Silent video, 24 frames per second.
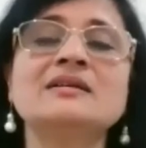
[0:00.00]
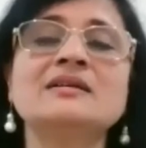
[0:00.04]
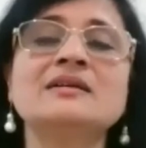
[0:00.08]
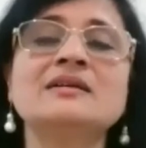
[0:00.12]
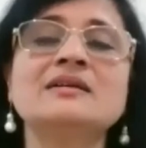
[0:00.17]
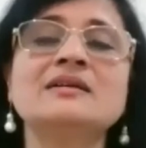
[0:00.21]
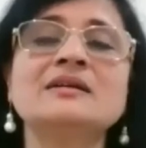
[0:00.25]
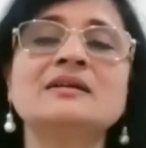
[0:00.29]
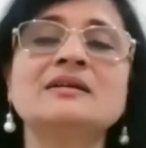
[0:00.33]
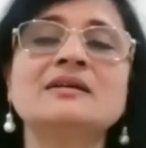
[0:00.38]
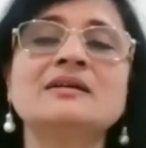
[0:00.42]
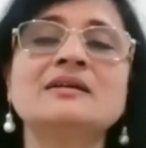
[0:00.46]

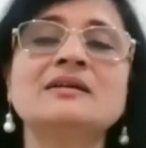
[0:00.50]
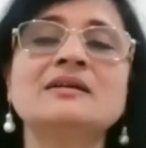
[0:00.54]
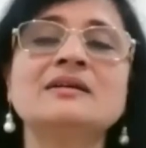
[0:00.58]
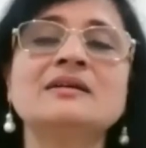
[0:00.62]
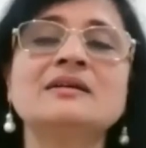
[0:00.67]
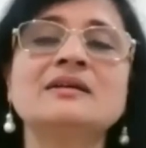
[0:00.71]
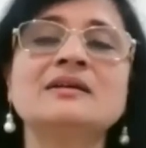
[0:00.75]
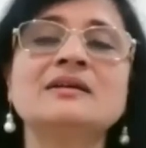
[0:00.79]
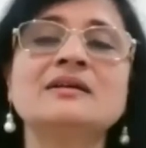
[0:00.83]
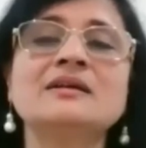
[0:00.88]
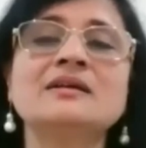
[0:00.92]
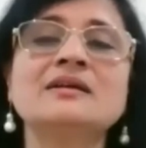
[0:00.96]

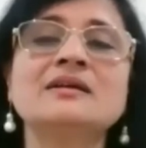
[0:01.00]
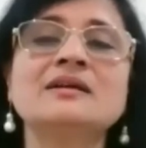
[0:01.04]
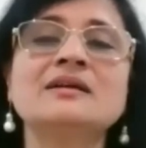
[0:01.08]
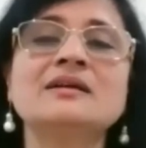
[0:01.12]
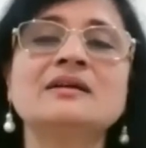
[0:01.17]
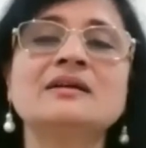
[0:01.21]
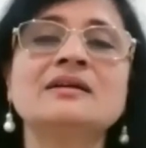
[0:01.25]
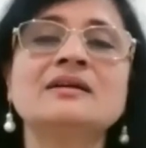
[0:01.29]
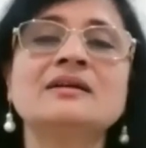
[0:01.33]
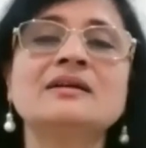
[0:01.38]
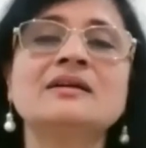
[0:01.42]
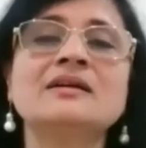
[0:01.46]

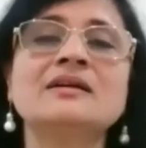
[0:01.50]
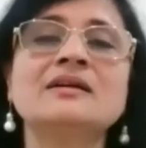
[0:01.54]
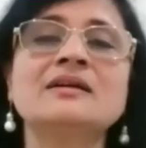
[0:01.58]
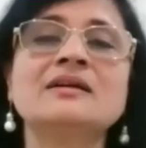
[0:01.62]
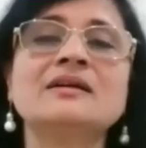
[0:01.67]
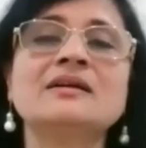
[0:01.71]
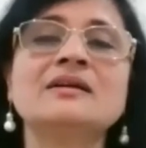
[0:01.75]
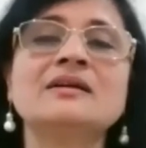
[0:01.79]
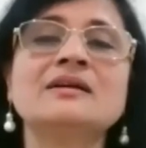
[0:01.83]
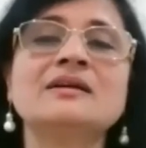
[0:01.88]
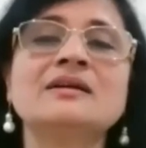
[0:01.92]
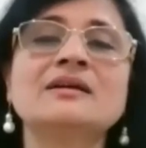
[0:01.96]

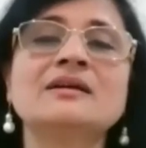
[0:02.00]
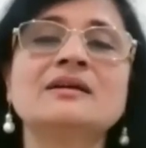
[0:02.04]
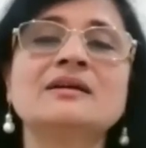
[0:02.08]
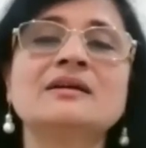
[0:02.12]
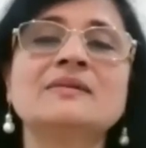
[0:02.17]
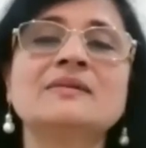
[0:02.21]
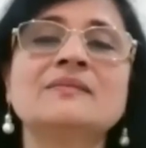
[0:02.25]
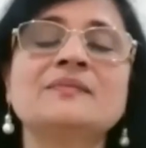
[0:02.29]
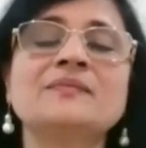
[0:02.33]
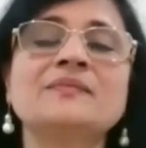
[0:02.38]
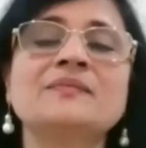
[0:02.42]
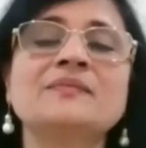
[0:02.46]

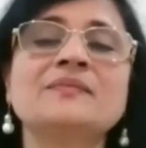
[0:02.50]
[no speech]